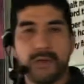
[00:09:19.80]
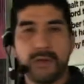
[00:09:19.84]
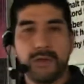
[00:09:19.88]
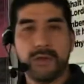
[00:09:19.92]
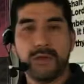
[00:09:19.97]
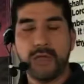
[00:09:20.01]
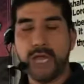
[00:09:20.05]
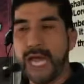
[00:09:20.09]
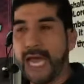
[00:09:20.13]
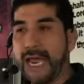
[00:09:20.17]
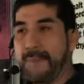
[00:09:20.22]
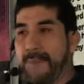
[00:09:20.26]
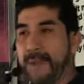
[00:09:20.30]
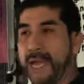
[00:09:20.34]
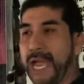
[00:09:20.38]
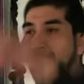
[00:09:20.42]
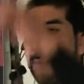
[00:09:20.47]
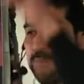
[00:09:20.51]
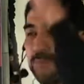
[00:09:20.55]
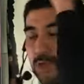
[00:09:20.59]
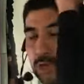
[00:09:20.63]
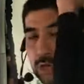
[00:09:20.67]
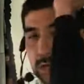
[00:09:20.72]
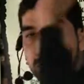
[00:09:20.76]
You got to be
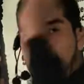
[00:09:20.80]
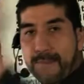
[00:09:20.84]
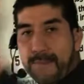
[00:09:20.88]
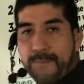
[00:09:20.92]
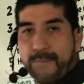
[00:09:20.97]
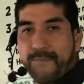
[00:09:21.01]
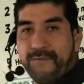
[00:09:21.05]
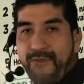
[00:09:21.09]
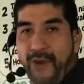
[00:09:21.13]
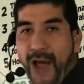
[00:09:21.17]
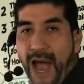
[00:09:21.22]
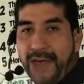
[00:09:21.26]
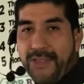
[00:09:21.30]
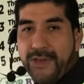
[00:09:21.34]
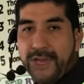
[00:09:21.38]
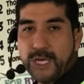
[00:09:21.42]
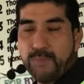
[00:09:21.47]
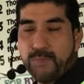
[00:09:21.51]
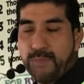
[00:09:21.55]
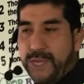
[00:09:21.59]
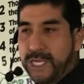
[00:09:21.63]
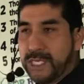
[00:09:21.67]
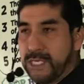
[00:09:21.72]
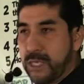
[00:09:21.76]
after your
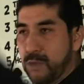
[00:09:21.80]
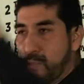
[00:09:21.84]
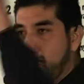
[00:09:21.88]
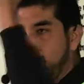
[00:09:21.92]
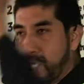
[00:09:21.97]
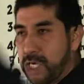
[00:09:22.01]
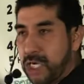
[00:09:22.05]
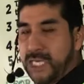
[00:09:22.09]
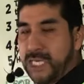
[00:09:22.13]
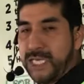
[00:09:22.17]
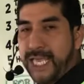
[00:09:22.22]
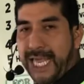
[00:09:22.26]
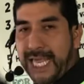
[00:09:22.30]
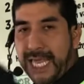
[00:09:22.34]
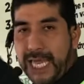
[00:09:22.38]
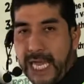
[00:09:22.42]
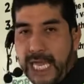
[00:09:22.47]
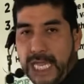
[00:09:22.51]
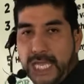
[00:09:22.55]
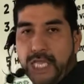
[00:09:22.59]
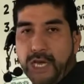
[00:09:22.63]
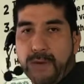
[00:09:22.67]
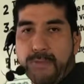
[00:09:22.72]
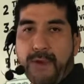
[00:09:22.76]
father's business, which is the
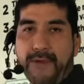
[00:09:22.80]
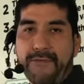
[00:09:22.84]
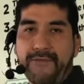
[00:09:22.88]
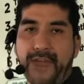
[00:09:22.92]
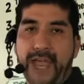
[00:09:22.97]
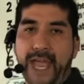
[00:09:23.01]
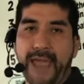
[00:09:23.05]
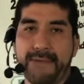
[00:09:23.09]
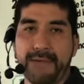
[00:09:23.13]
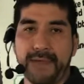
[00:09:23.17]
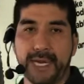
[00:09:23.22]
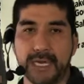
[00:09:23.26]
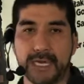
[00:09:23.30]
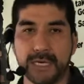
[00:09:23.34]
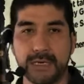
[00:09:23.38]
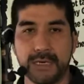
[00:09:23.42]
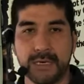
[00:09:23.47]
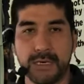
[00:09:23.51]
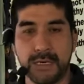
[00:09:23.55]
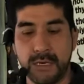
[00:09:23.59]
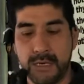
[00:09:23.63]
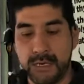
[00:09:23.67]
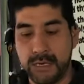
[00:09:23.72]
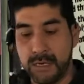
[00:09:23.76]
kingdom of heaven.
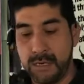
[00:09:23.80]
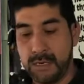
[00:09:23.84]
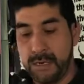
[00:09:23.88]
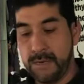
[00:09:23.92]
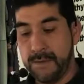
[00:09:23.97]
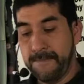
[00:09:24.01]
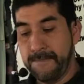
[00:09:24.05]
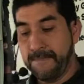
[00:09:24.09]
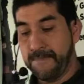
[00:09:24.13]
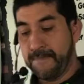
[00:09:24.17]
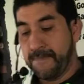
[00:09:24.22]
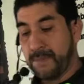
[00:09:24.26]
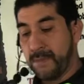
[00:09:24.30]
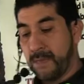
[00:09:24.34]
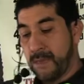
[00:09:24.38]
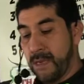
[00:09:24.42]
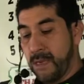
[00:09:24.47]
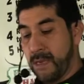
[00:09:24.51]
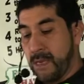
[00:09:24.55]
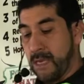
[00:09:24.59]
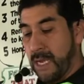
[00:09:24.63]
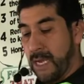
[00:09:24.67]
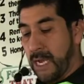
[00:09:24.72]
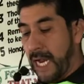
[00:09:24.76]

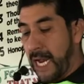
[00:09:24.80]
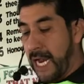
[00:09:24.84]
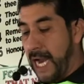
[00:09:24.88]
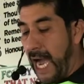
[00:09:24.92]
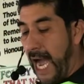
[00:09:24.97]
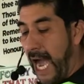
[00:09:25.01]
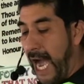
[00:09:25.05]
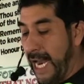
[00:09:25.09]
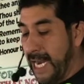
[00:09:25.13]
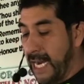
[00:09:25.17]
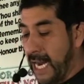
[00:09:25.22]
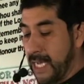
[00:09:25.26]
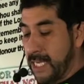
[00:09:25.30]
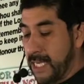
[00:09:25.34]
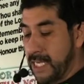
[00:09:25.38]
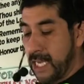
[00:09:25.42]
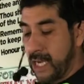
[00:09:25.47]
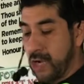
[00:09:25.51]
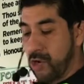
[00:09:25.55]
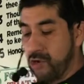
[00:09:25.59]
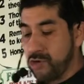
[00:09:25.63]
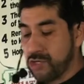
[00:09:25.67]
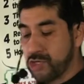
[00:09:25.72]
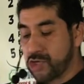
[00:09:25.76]
God has the
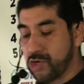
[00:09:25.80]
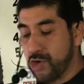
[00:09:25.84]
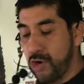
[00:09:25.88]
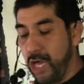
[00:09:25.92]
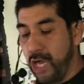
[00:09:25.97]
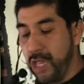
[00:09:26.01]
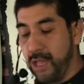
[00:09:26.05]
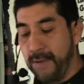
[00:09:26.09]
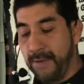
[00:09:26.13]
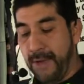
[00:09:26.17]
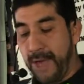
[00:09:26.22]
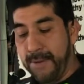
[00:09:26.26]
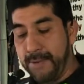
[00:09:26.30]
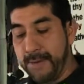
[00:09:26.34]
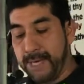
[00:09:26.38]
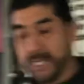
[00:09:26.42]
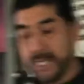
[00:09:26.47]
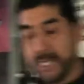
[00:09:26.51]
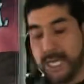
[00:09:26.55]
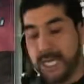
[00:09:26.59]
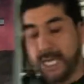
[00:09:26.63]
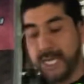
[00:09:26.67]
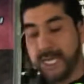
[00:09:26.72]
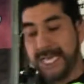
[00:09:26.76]
control of
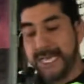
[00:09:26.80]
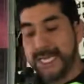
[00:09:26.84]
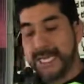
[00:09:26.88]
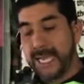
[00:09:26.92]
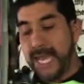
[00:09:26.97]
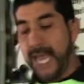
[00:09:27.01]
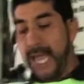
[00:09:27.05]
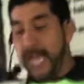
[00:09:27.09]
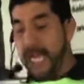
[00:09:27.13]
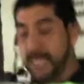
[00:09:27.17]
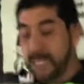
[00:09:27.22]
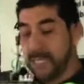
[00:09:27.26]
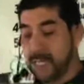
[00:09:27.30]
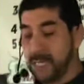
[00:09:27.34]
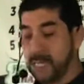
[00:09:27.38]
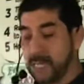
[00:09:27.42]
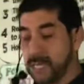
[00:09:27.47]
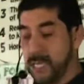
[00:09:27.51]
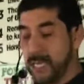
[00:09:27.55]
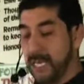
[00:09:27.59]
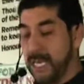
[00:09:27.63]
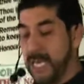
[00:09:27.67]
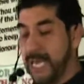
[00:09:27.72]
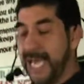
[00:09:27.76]
everything in his
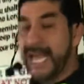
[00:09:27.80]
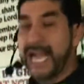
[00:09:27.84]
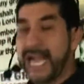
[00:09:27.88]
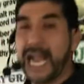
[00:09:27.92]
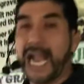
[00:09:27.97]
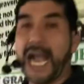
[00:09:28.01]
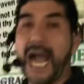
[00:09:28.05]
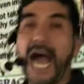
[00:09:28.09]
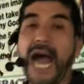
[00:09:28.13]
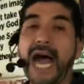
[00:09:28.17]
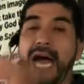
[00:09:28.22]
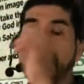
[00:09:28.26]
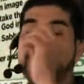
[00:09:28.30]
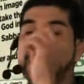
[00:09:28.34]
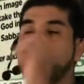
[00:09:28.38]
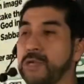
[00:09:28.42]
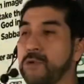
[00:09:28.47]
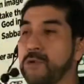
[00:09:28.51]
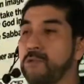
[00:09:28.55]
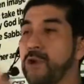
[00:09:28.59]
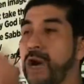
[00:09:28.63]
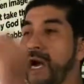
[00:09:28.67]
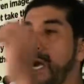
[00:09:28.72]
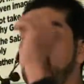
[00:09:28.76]
hands. God is
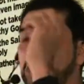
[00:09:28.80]
the one